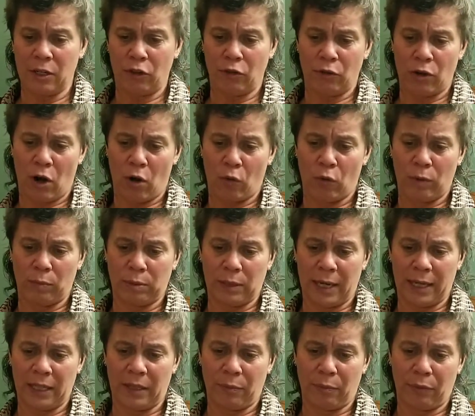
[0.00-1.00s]
you know,"
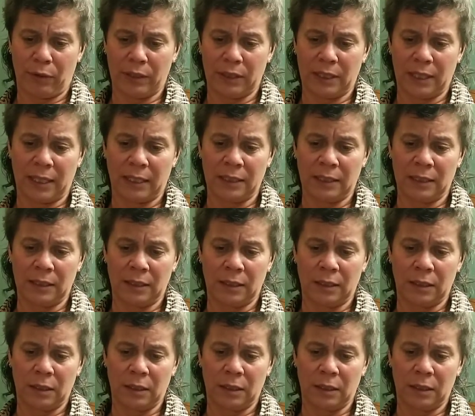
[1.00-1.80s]
replied the princess.